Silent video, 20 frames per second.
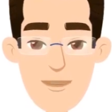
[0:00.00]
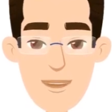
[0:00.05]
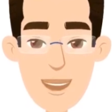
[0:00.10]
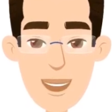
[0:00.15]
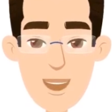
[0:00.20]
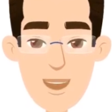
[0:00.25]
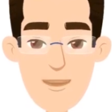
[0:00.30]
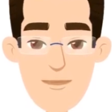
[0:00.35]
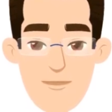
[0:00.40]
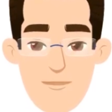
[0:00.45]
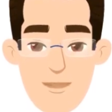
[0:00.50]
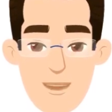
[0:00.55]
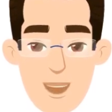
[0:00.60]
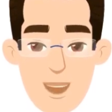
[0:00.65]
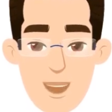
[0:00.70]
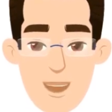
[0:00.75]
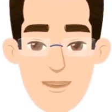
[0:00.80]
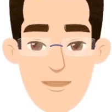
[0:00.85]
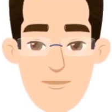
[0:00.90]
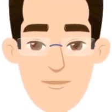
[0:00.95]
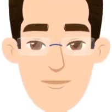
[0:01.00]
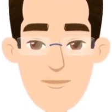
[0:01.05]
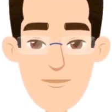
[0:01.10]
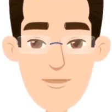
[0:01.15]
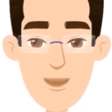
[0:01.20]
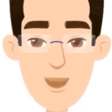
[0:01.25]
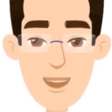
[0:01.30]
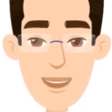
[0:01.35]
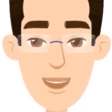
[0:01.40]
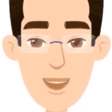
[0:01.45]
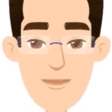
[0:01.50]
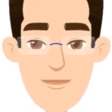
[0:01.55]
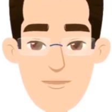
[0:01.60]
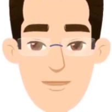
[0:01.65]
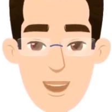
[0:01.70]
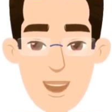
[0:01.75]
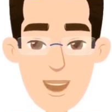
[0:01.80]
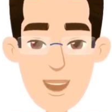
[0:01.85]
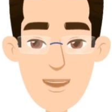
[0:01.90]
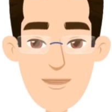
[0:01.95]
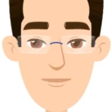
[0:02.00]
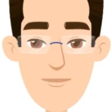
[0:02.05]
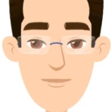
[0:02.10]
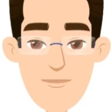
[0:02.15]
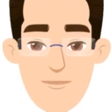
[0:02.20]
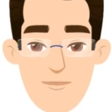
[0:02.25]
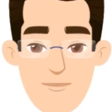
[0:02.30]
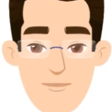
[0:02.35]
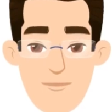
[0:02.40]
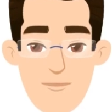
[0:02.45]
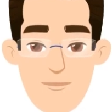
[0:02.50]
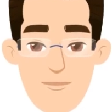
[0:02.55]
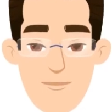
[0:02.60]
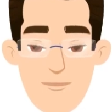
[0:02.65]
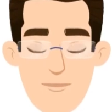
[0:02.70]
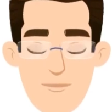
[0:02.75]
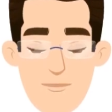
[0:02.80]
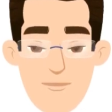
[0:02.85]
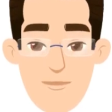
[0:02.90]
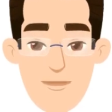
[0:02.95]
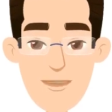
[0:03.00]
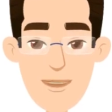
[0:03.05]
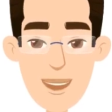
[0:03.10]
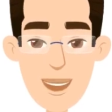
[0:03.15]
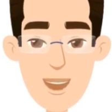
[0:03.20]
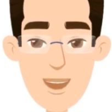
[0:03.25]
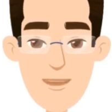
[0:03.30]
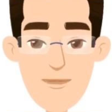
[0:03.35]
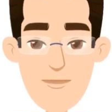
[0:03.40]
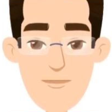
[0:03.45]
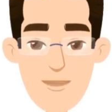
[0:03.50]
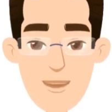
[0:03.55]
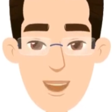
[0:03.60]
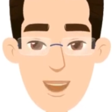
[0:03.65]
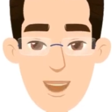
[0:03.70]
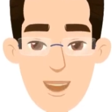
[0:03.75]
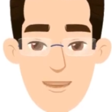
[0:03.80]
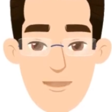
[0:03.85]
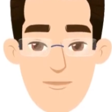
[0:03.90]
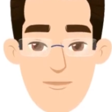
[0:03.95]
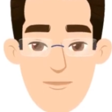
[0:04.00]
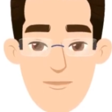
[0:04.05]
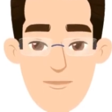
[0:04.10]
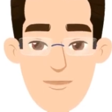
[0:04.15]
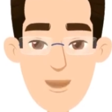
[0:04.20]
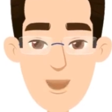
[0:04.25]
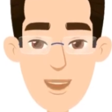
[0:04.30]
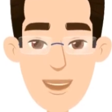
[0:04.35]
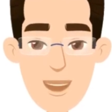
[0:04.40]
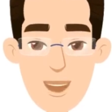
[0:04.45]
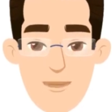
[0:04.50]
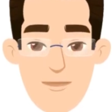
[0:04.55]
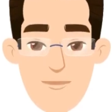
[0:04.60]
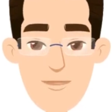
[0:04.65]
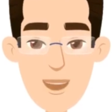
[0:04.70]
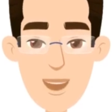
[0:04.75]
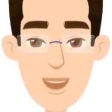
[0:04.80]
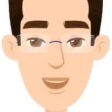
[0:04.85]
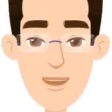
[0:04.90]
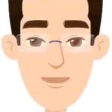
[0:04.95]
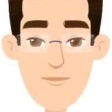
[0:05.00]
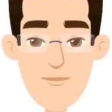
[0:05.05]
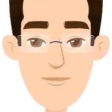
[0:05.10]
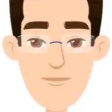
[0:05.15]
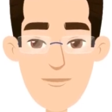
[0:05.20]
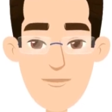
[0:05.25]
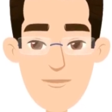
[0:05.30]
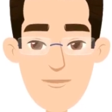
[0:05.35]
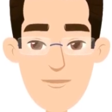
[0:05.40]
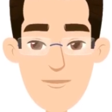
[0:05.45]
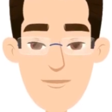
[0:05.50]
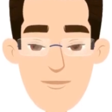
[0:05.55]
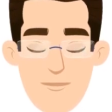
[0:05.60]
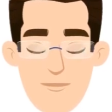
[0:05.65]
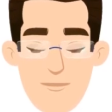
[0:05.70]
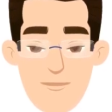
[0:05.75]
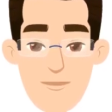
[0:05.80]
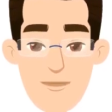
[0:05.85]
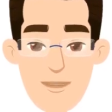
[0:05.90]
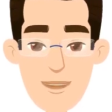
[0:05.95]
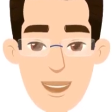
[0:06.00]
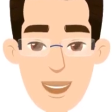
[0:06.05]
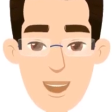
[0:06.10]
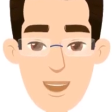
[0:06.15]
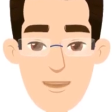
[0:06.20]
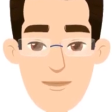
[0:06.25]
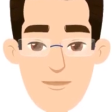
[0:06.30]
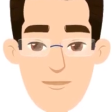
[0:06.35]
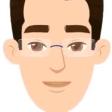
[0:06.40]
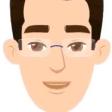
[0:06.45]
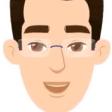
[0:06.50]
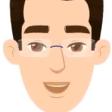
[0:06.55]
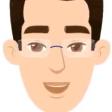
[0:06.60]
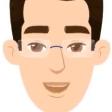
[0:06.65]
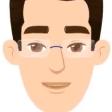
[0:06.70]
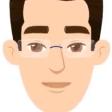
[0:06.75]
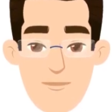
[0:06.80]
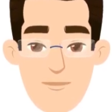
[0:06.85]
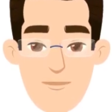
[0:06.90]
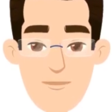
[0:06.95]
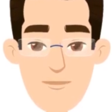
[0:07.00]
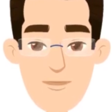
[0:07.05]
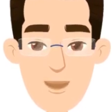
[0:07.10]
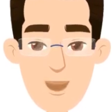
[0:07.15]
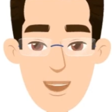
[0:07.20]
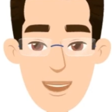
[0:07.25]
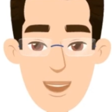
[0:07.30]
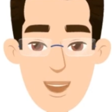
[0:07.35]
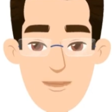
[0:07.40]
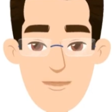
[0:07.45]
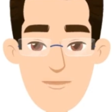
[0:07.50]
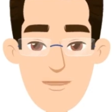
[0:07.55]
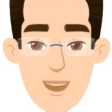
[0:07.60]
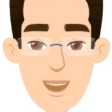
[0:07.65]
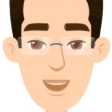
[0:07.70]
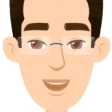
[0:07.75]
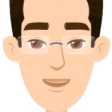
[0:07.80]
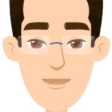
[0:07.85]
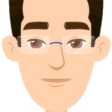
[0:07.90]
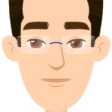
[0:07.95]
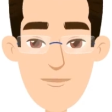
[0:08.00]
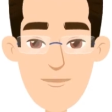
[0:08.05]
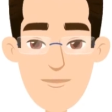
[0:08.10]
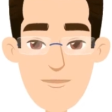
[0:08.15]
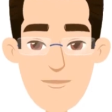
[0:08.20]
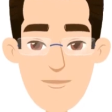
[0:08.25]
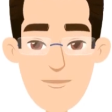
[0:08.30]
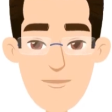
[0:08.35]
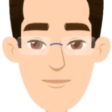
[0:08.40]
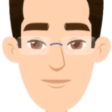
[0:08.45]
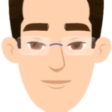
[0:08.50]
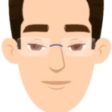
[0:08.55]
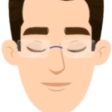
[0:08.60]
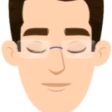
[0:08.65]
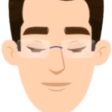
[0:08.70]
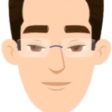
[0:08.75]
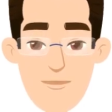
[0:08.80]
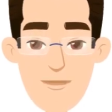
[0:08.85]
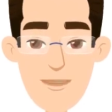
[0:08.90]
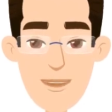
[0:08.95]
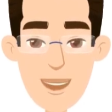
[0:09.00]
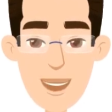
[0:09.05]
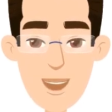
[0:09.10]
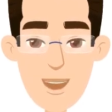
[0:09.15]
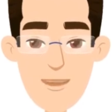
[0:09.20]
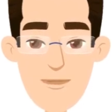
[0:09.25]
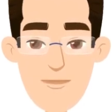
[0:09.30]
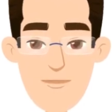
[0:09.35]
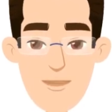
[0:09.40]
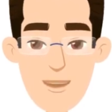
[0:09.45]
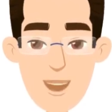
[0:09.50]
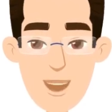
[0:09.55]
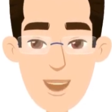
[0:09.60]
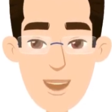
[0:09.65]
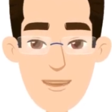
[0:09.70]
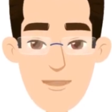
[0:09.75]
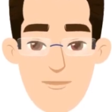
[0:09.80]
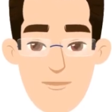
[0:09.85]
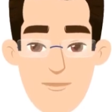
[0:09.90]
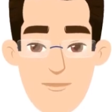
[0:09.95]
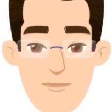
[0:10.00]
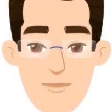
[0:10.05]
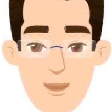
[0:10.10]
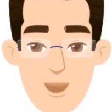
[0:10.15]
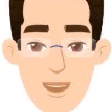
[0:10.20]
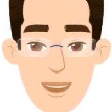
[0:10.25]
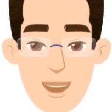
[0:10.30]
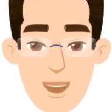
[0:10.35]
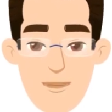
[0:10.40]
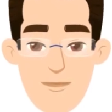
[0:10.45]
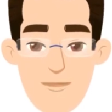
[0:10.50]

5. Oxygenated blood returns to the left atrium via the pulmonary veins. 6. Blood flows through the mitral valve into the left ventricle.